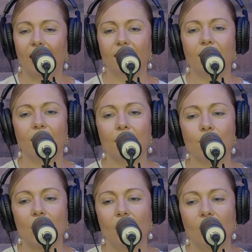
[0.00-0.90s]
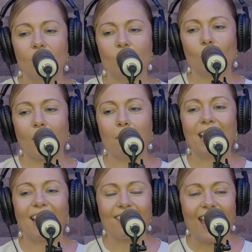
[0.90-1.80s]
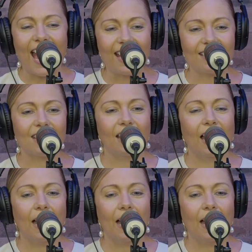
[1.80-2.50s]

And so coming out of that,